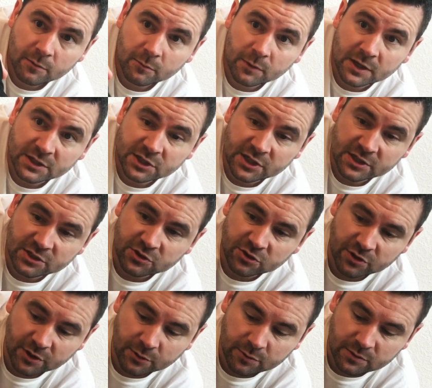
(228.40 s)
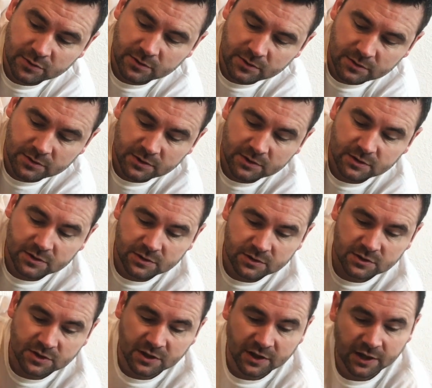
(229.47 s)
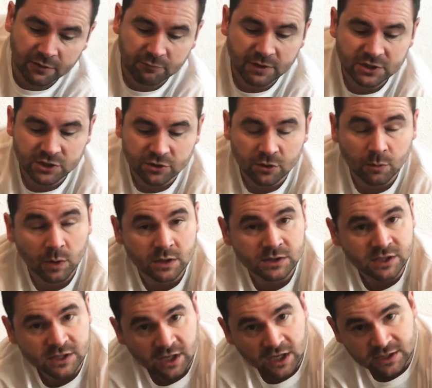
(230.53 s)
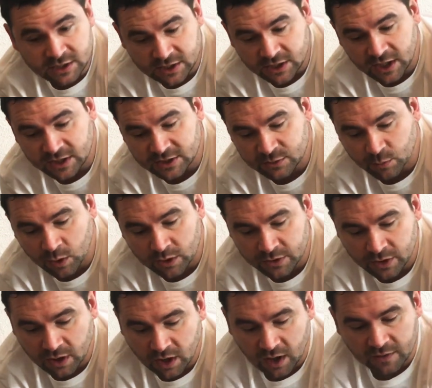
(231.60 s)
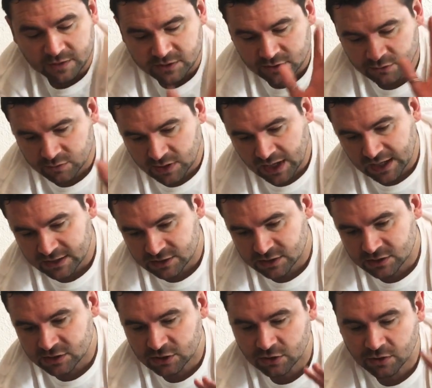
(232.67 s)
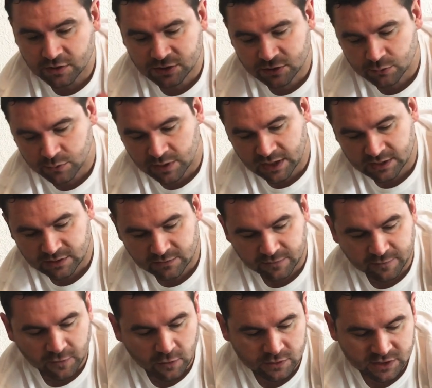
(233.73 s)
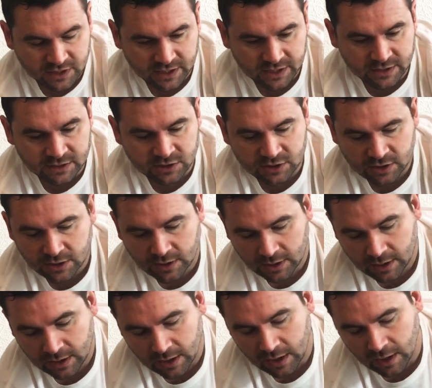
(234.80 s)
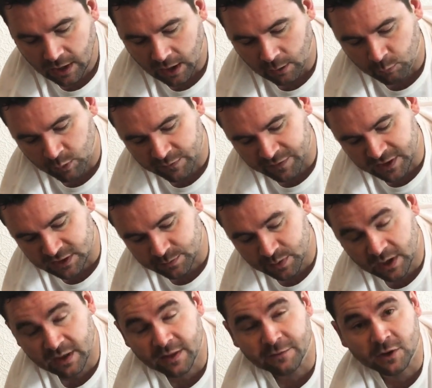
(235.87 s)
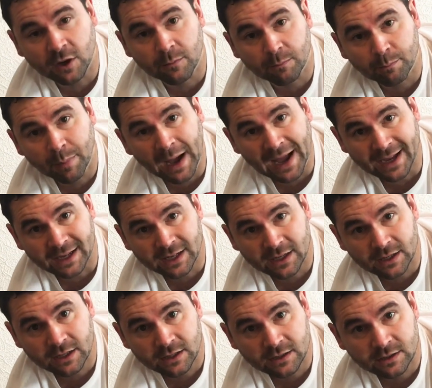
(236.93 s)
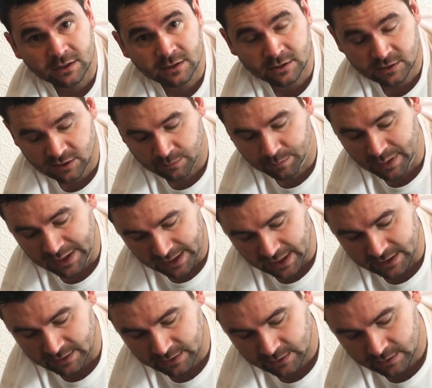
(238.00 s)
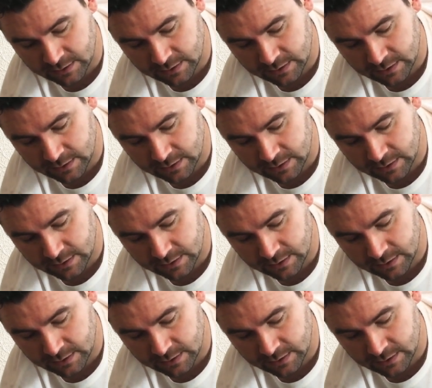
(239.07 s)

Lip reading: which is true to the original ones in 1991, not like the 2000s or the 2014s. And with this pair, they've gone back to being